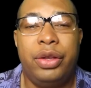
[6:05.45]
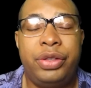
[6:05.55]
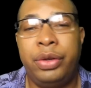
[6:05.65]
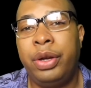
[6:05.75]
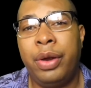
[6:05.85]

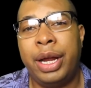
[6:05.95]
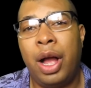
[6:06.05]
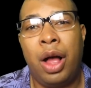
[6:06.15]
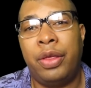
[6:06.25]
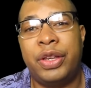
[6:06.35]
So
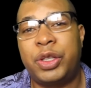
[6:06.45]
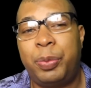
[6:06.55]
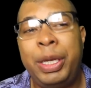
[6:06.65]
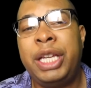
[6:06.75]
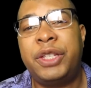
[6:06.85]
during all this
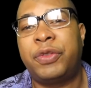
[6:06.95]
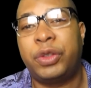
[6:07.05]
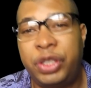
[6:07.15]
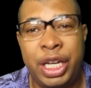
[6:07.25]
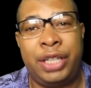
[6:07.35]

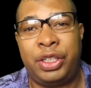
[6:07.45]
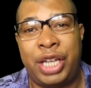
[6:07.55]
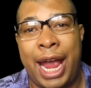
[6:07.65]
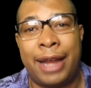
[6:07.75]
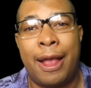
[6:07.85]
peaceful
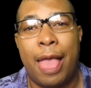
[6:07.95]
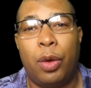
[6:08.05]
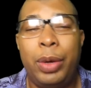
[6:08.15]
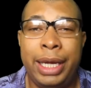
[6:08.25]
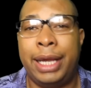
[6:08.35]
chit-chat,
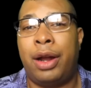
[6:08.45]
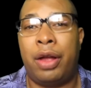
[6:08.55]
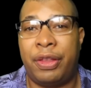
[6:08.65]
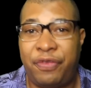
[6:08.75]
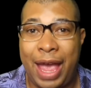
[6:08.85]
we get
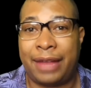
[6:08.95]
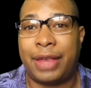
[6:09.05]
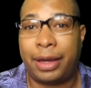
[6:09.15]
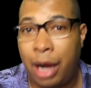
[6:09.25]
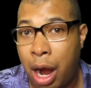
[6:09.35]
on the fact
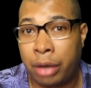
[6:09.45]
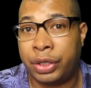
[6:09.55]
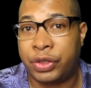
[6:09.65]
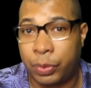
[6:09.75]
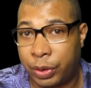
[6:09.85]
that
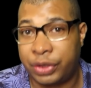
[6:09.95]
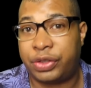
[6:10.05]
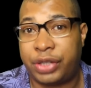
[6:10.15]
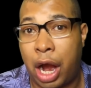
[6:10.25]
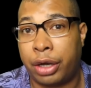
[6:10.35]
Carly's the one
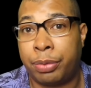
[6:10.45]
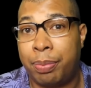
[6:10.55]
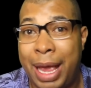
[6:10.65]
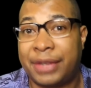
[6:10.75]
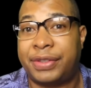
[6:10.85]

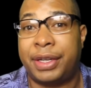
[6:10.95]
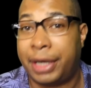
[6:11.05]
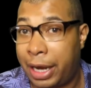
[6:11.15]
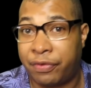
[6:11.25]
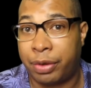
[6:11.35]
starting mess
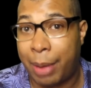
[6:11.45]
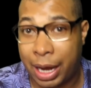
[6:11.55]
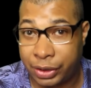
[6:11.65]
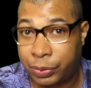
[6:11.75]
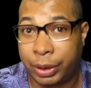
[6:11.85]
in
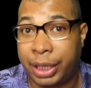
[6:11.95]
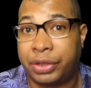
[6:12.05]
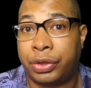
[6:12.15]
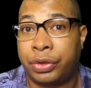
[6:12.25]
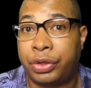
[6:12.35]
everybody's
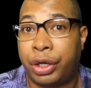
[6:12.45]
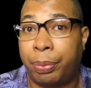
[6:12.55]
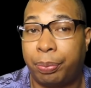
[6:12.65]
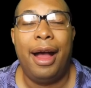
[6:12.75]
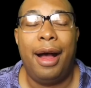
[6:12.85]

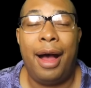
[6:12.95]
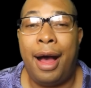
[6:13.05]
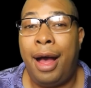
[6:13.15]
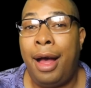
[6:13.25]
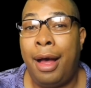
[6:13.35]
relationship.
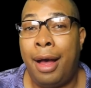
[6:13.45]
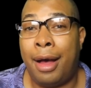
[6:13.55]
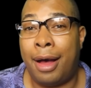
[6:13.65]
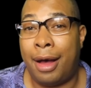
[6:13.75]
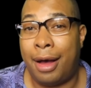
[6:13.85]

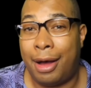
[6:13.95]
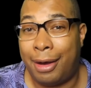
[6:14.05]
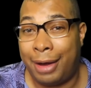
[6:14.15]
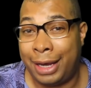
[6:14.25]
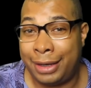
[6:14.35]

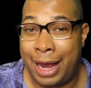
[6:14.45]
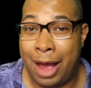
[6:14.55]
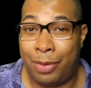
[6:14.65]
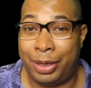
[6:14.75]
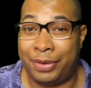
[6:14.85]
Ah, and
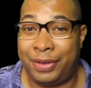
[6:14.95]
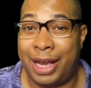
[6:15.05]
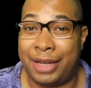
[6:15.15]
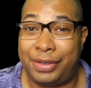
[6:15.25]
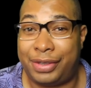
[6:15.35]
now we've
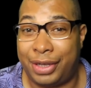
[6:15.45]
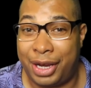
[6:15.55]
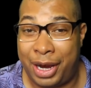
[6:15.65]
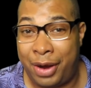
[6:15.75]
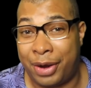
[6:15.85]
got
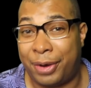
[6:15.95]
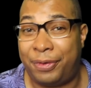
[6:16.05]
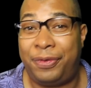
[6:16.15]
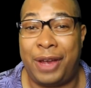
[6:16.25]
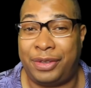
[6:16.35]
Sierra
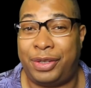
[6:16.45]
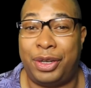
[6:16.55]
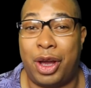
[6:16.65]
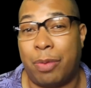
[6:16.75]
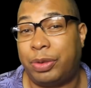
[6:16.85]

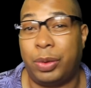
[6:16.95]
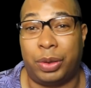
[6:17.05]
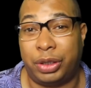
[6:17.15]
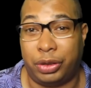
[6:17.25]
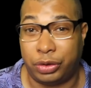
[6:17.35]
fessing up to
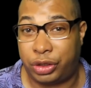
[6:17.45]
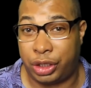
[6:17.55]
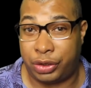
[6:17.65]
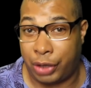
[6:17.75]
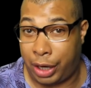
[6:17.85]
a little
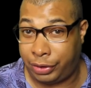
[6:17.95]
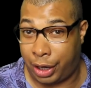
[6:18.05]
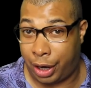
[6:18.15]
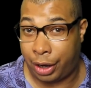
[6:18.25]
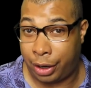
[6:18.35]

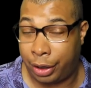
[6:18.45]
cheat-tay-tay.